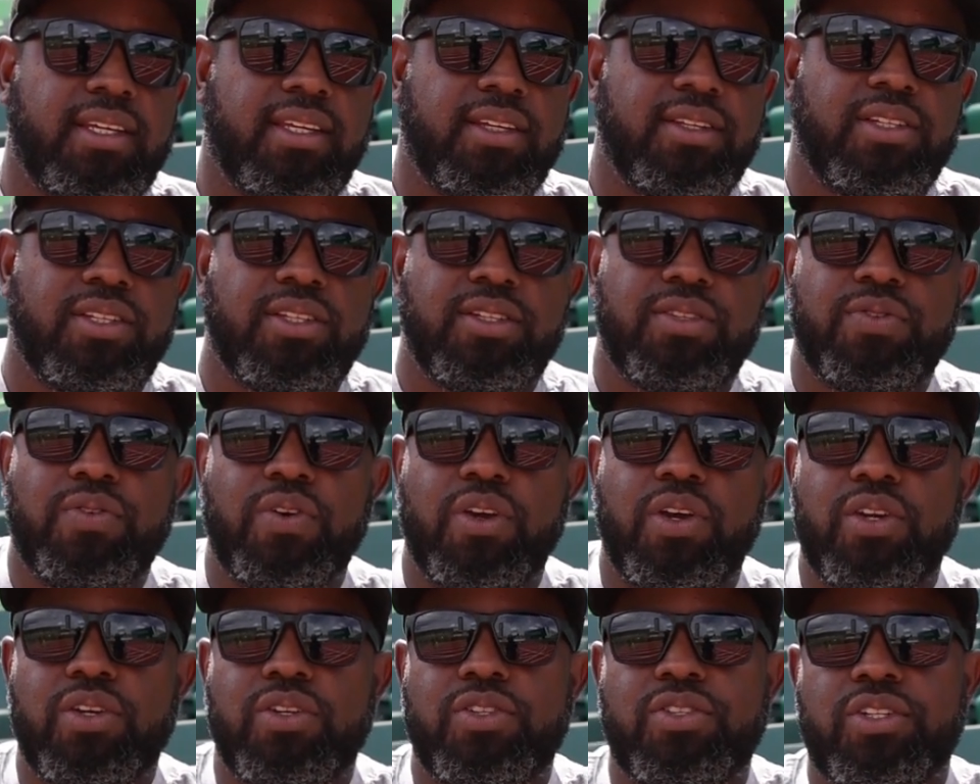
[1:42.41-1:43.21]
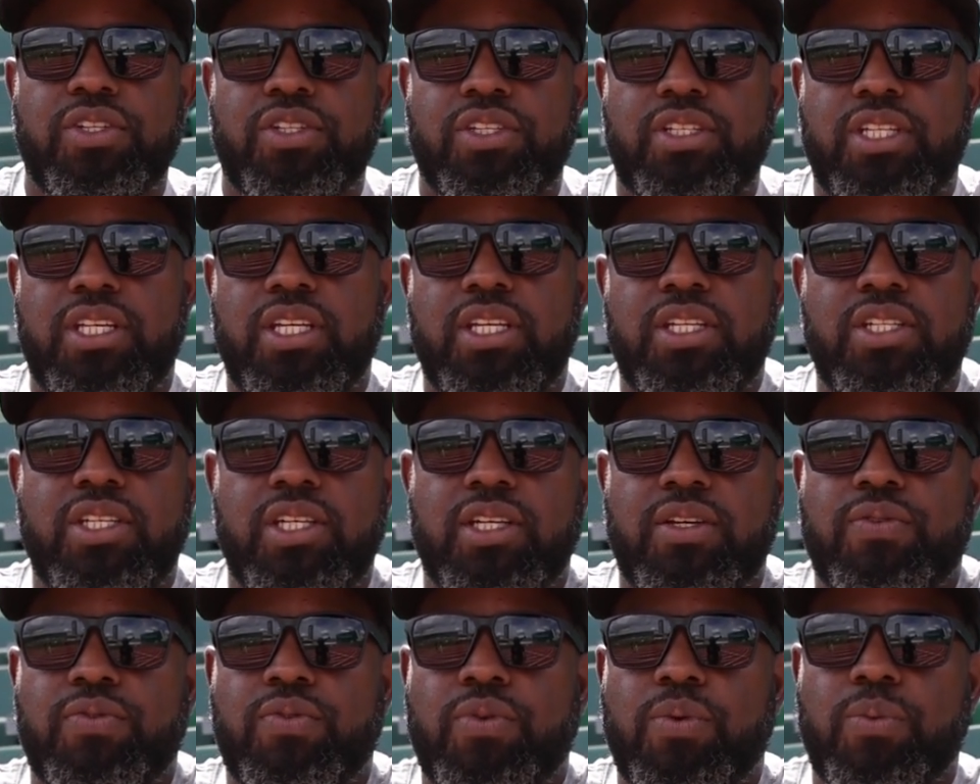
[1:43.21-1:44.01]
and it's very strategic
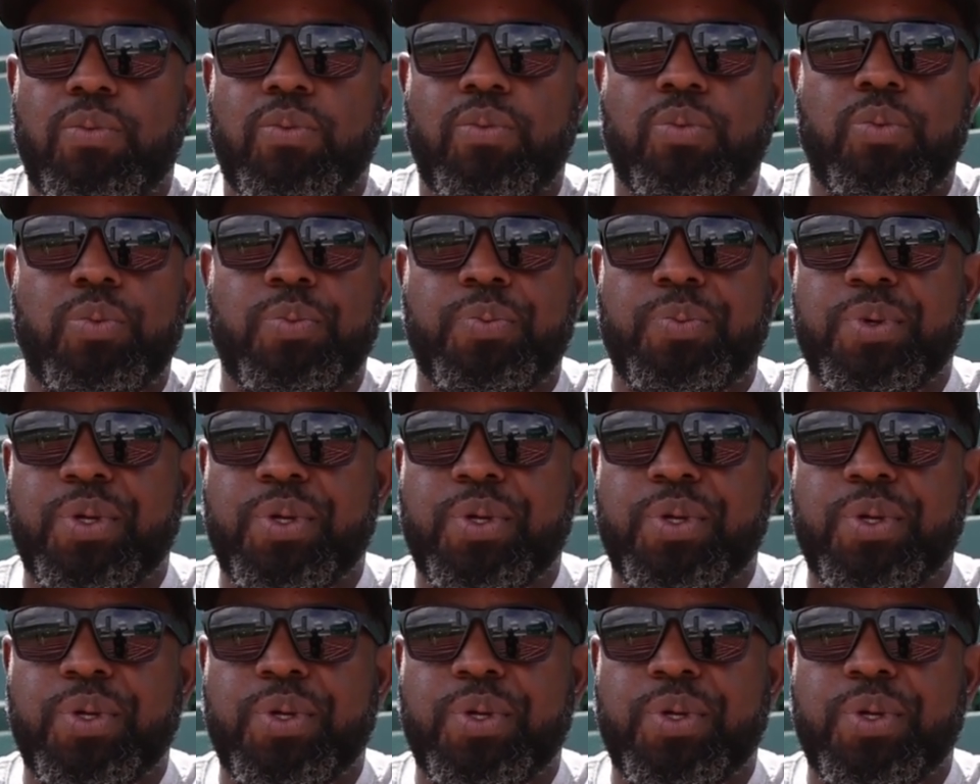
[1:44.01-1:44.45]
from, mm-hmm.